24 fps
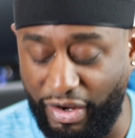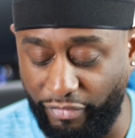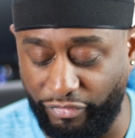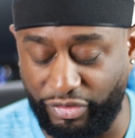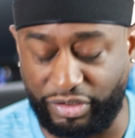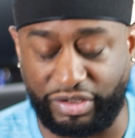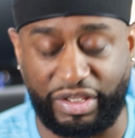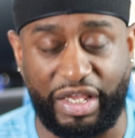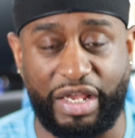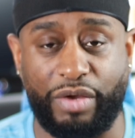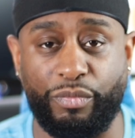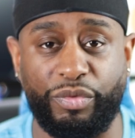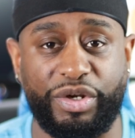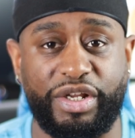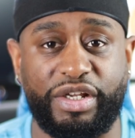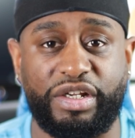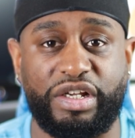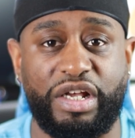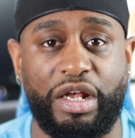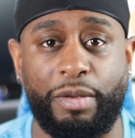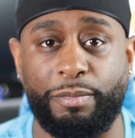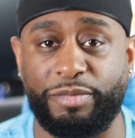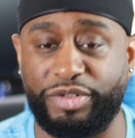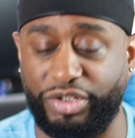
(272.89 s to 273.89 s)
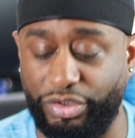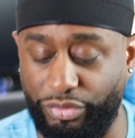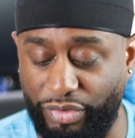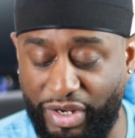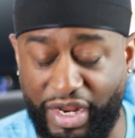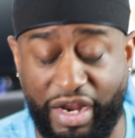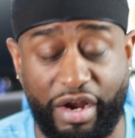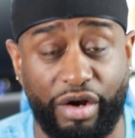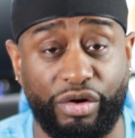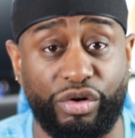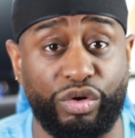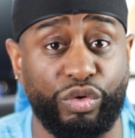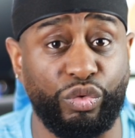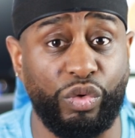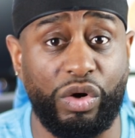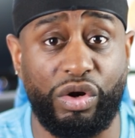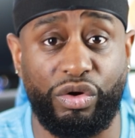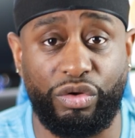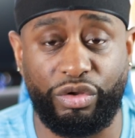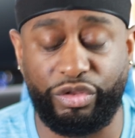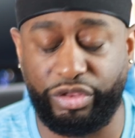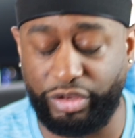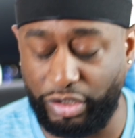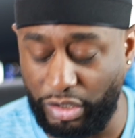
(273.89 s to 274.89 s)
everything when it comes to hair
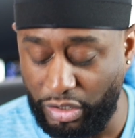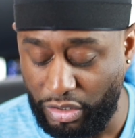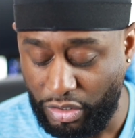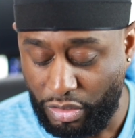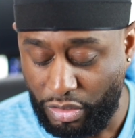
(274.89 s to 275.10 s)
growth,